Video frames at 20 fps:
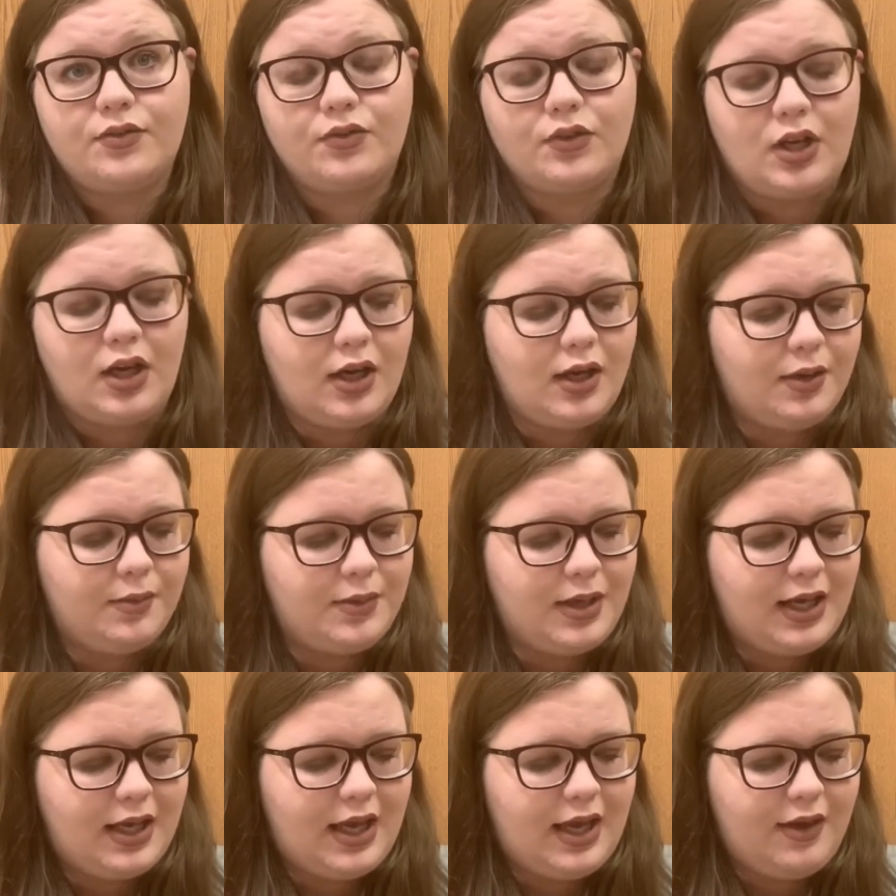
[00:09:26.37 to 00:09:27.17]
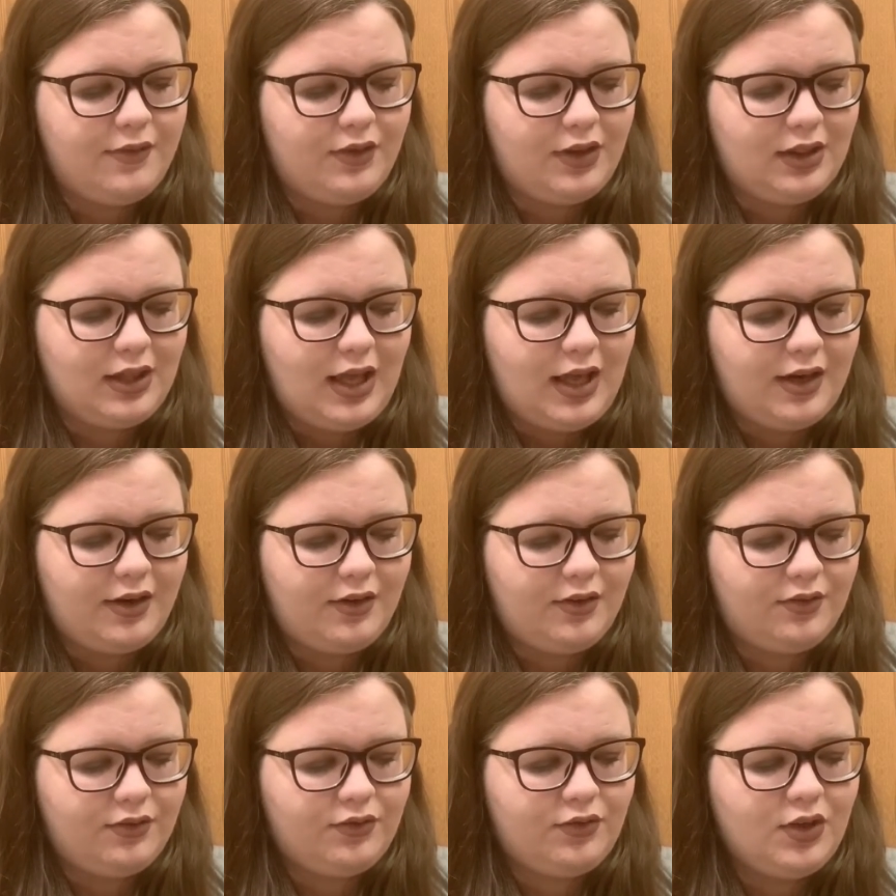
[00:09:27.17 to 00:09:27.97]
I have a lot
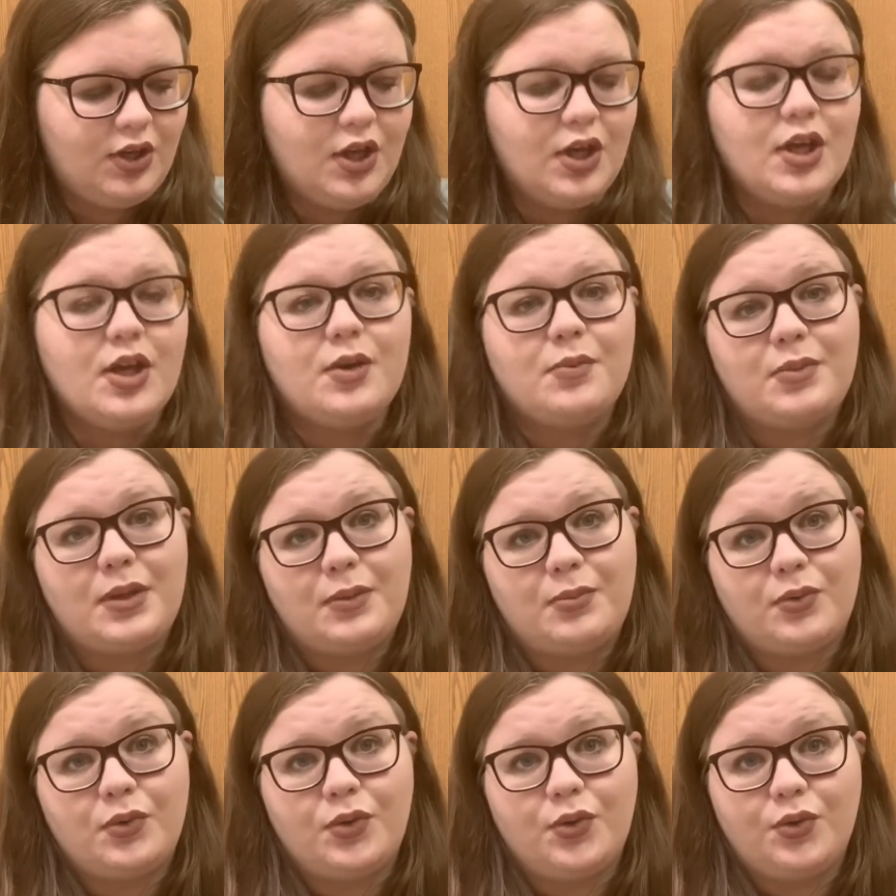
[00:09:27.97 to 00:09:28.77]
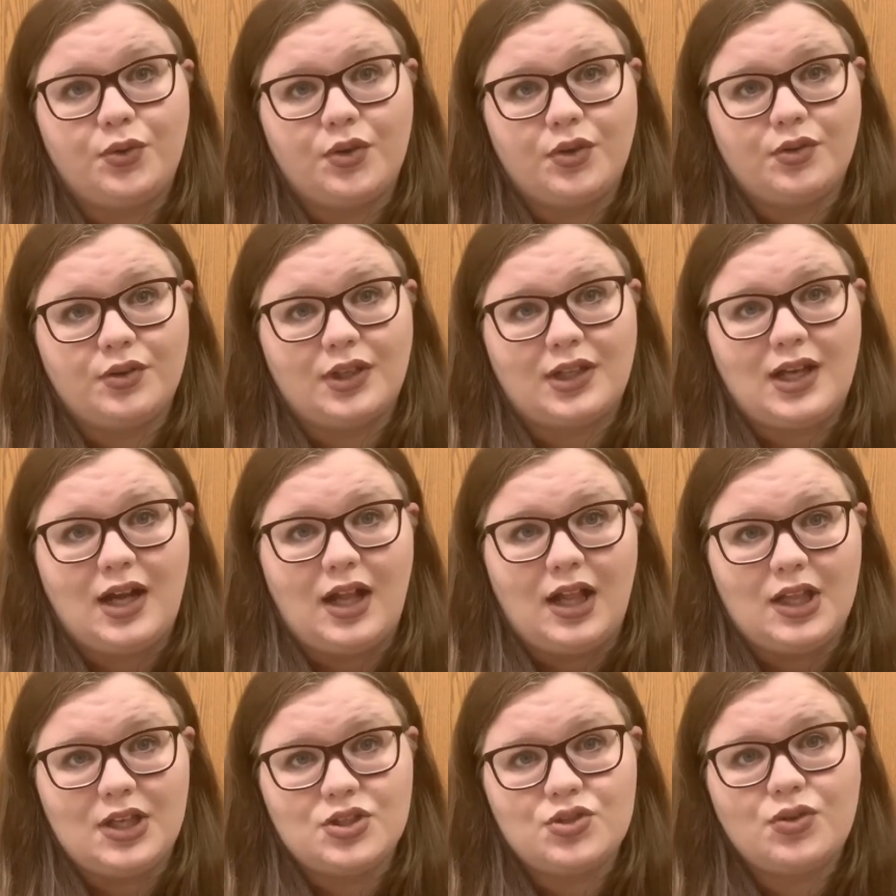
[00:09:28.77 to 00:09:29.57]
of people who go to
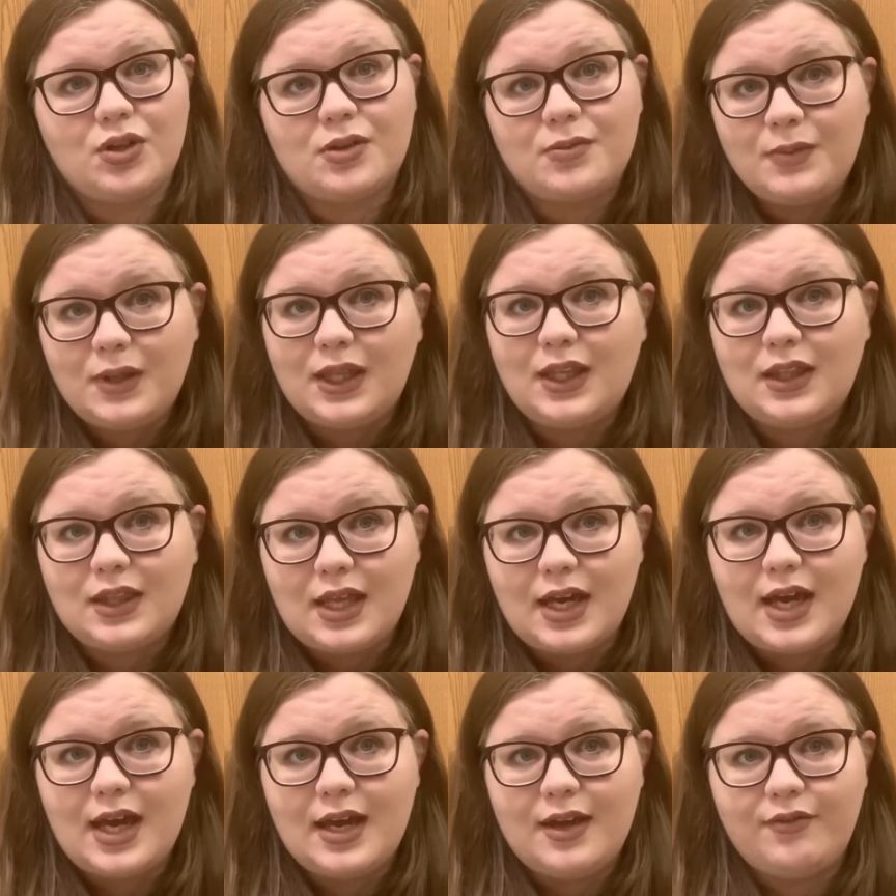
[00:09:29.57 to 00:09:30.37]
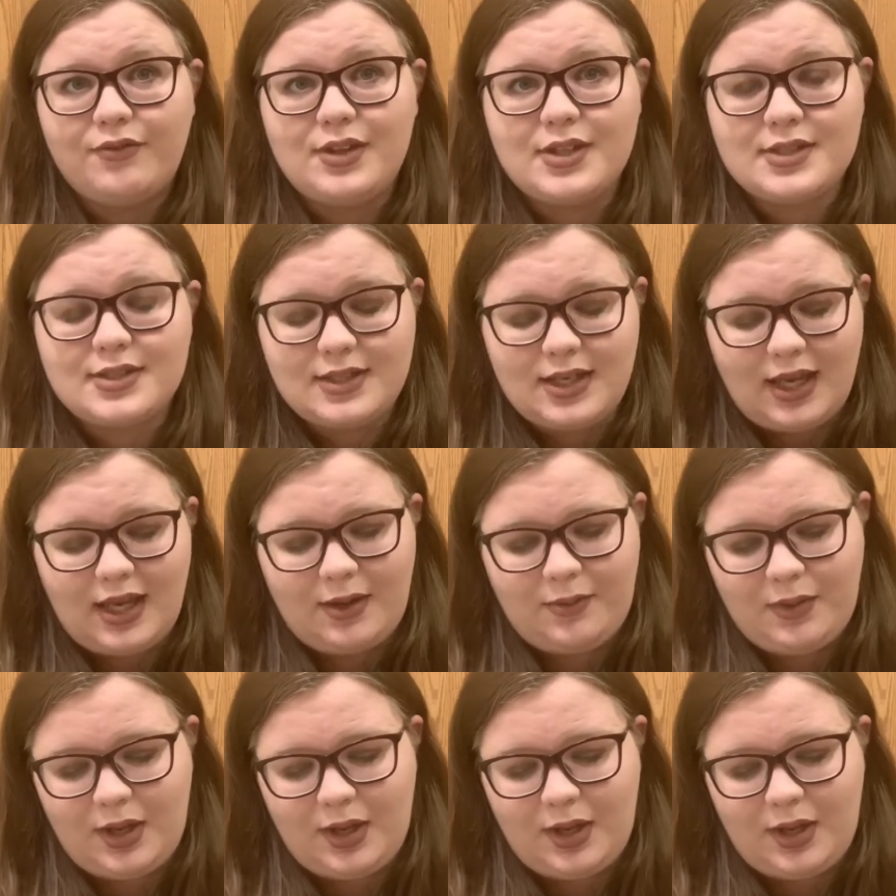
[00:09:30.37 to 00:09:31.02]
college with me that have this name,